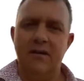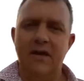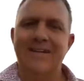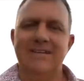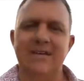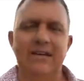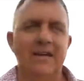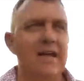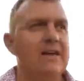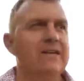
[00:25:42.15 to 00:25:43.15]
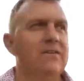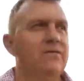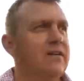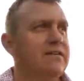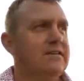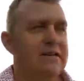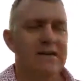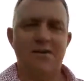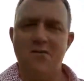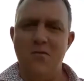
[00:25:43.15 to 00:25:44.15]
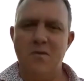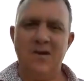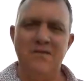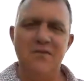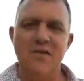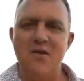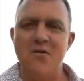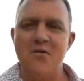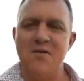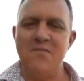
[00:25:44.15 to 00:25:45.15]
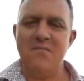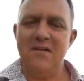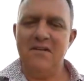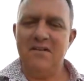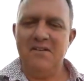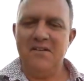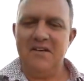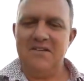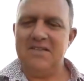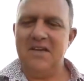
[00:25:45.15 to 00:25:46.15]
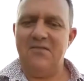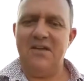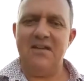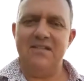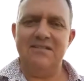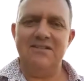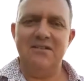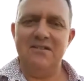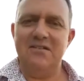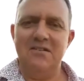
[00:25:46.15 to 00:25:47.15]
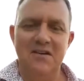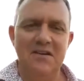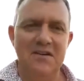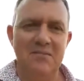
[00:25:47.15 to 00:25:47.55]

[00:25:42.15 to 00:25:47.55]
anti-vacciner or whatever they call them. I just haven't had the chance really.